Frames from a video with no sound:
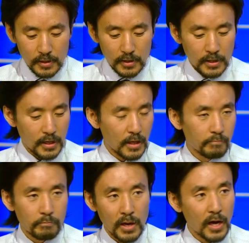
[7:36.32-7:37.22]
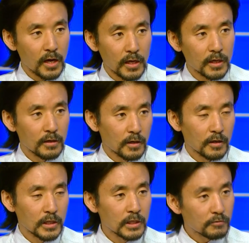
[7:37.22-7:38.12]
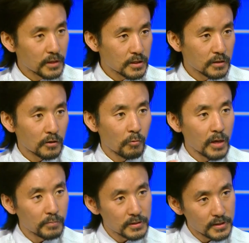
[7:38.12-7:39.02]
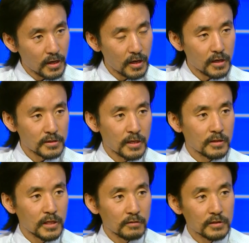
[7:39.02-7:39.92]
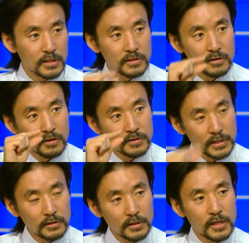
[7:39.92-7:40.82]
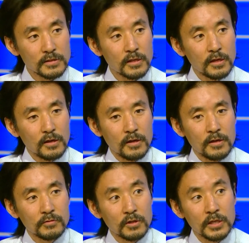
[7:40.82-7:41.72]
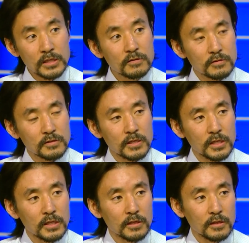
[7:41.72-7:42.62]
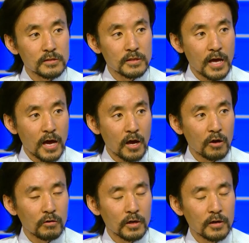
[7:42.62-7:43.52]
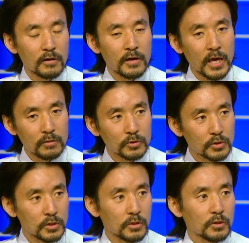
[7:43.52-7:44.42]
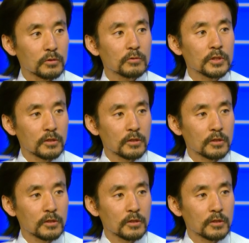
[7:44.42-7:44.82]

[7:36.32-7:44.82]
And then by increasing the wafer size and decreasing the thickness, the industry is now able to,